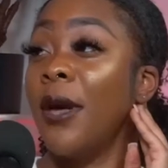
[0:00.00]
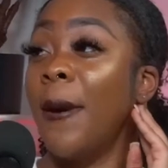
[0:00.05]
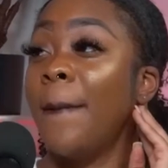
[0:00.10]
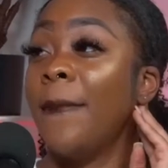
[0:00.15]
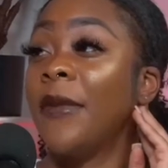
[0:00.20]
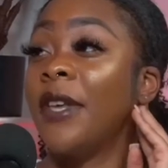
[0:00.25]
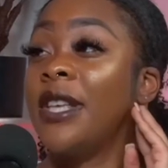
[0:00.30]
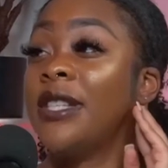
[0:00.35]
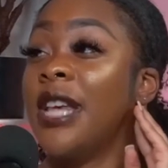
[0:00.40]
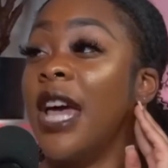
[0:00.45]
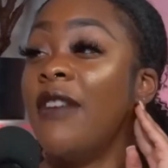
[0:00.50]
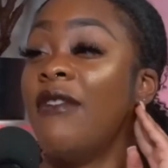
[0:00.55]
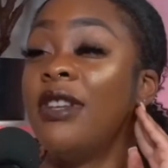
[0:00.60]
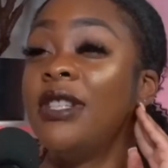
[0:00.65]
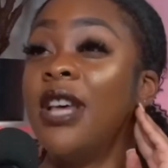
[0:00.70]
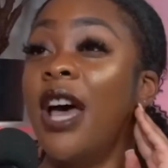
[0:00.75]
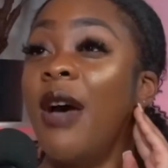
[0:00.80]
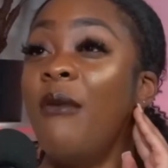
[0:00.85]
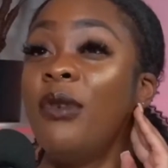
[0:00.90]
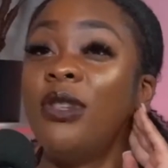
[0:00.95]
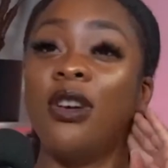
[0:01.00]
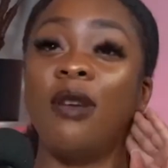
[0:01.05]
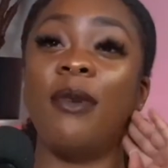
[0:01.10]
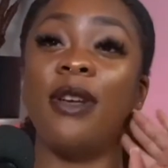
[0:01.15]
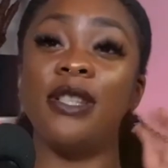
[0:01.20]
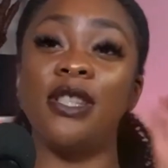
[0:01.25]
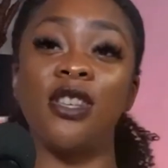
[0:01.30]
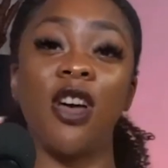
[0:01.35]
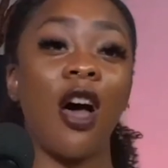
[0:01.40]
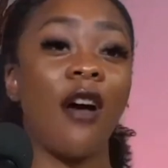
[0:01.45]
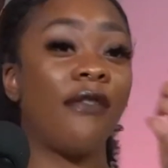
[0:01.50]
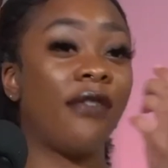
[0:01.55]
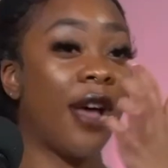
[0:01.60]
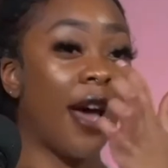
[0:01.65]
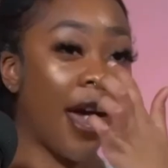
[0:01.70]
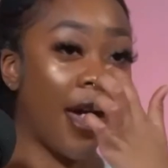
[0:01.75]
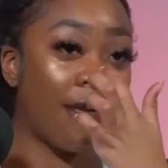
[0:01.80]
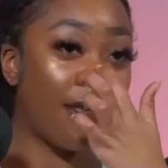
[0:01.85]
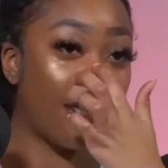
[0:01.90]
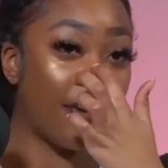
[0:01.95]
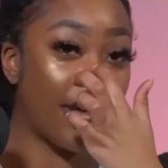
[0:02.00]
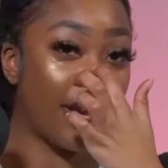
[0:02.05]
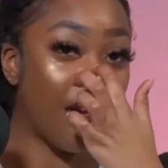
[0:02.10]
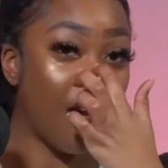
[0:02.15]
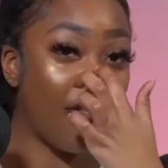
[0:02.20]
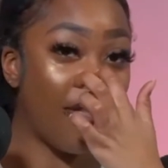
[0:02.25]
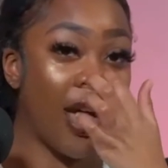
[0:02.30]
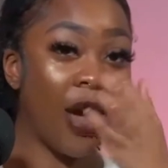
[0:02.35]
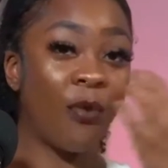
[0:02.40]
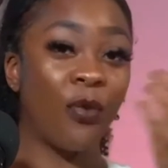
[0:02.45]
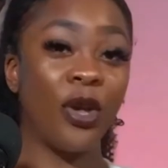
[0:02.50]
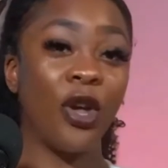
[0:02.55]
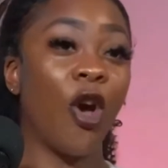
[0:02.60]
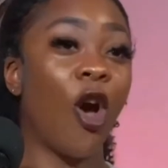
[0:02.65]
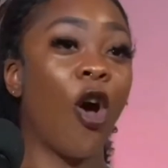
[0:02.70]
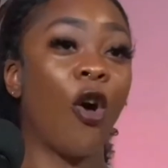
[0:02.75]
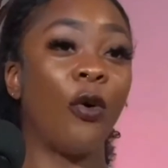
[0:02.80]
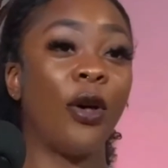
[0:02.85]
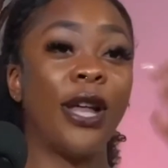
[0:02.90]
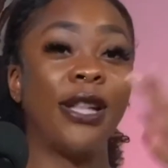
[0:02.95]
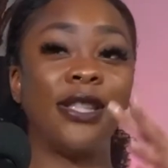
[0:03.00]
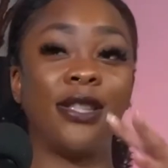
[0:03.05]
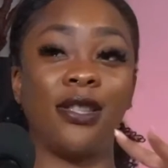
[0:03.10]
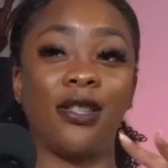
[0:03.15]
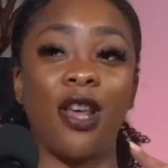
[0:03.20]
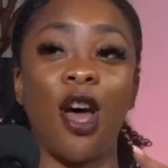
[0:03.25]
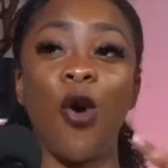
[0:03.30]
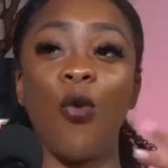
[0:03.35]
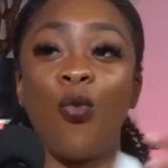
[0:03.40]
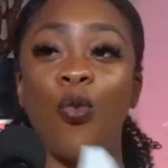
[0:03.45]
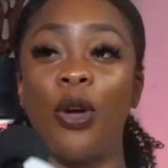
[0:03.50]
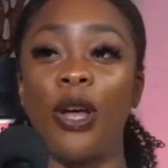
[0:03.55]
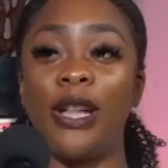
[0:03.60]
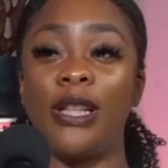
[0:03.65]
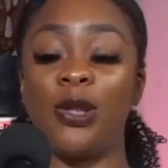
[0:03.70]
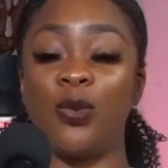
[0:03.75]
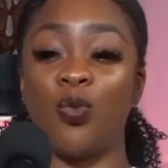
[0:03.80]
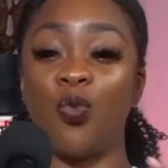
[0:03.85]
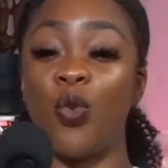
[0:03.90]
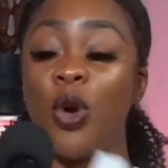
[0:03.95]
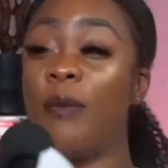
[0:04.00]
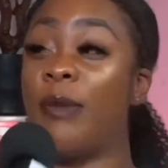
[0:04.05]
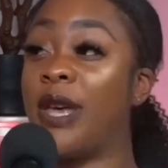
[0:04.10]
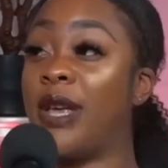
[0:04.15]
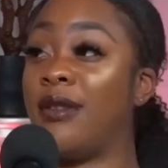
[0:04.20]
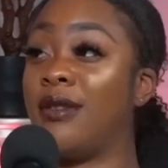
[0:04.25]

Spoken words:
Because every time we talk about soft life and all that, it's women.